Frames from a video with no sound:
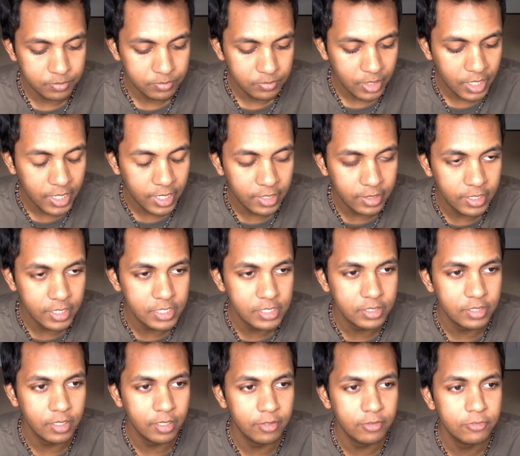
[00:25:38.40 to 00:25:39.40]
hide this
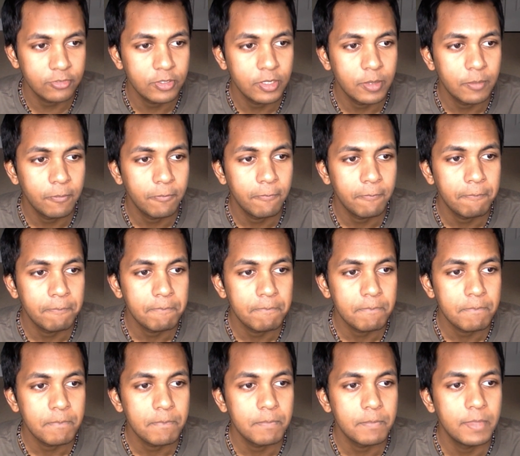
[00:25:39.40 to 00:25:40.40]
stuff,
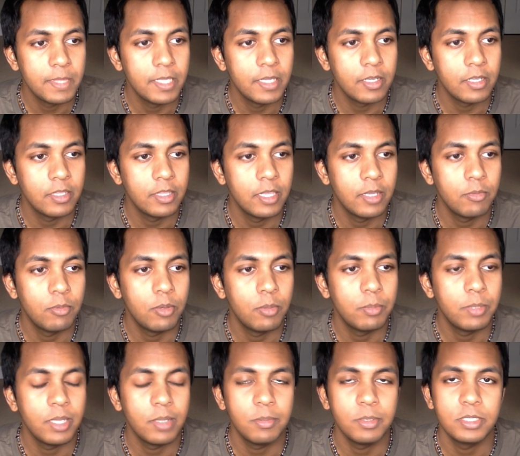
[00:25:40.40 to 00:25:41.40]
they won't
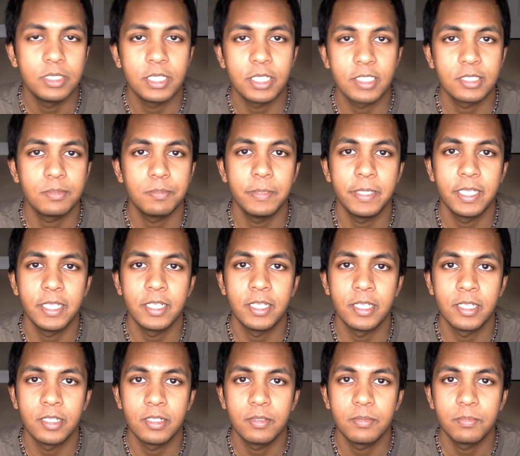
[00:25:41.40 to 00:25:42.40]
be able to explain
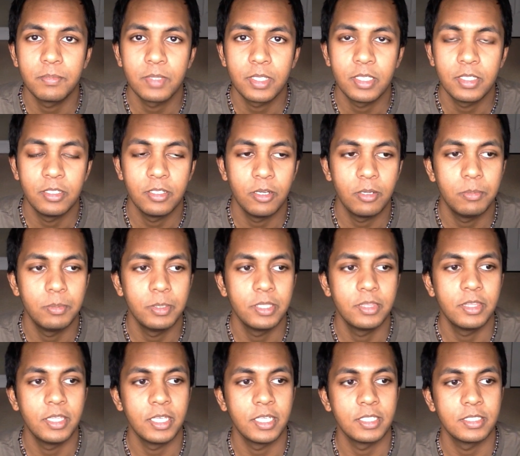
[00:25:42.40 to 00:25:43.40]
it. There'll be
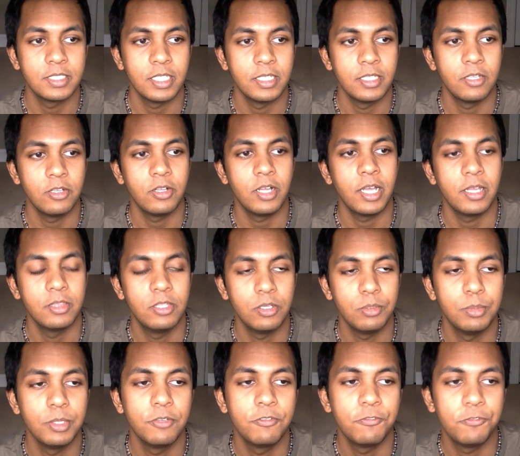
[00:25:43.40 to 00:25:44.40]
things, and they'll
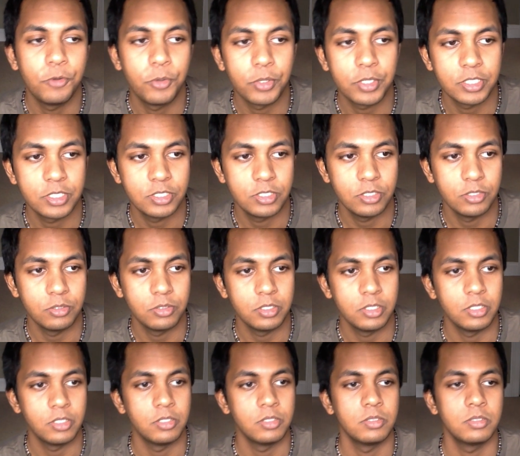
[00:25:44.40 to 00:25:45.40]
be forced
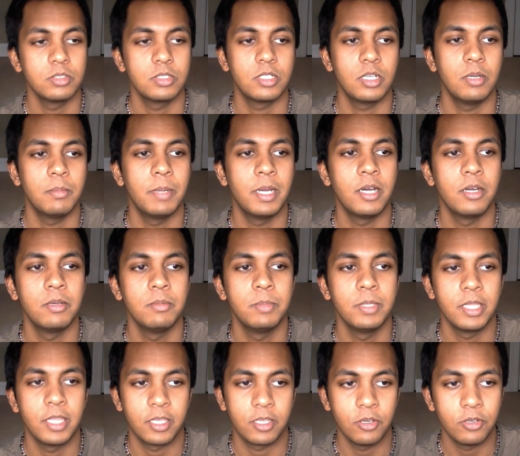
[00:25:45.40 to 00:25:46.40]
to, come out and be
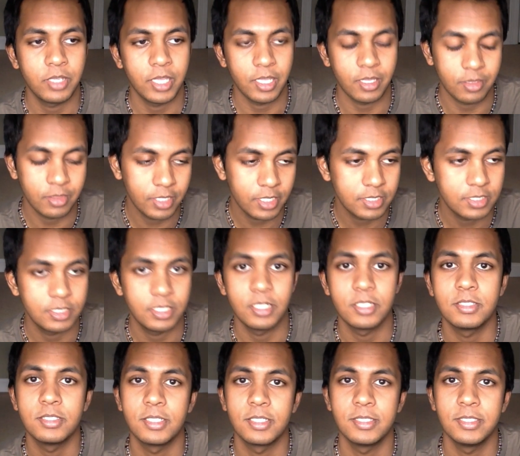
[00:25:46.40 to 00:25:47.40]
like, okay, this
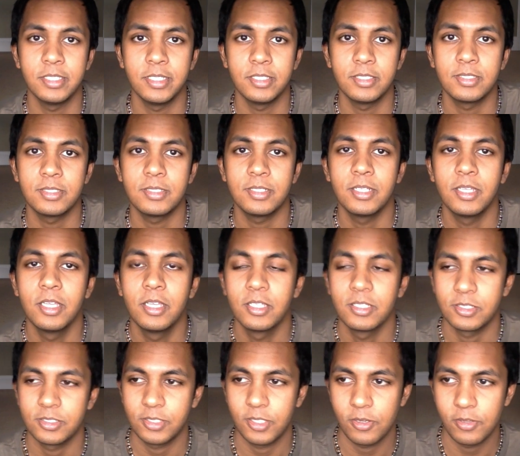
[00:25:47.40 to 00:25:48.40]
does exist.
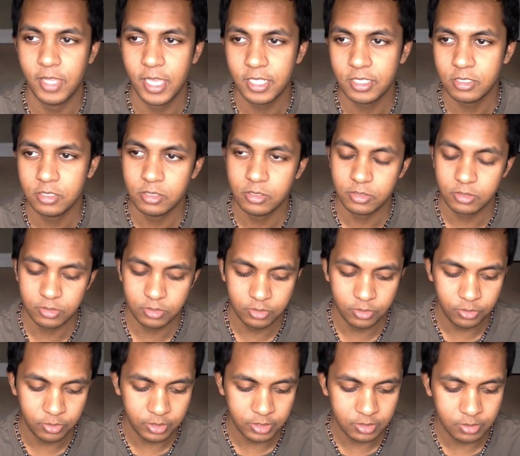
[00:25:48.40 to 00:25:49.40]
So that's
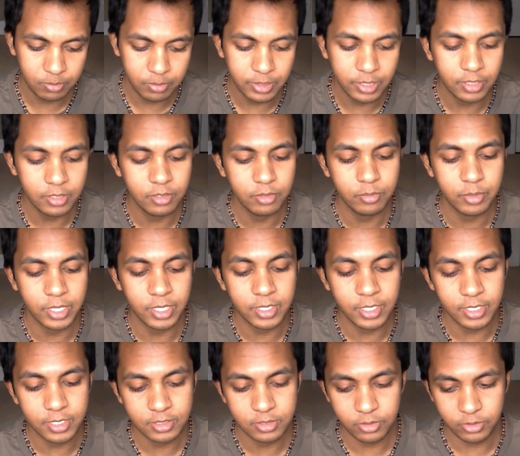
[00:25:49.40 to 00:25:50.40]
going to be the way
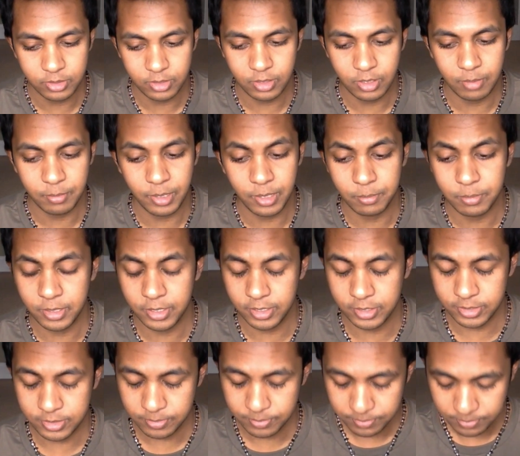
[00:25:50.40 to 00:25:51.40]
that it's going to come out
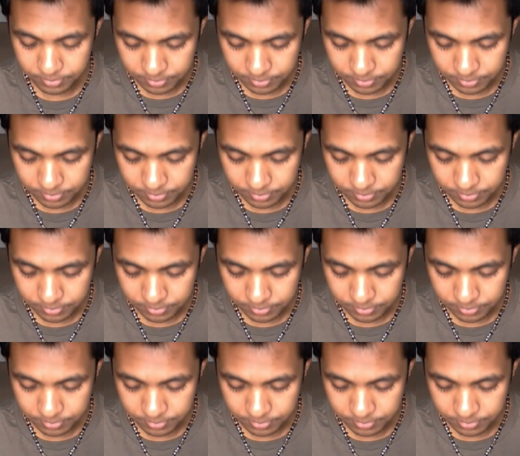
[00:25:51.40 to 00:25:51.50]
because,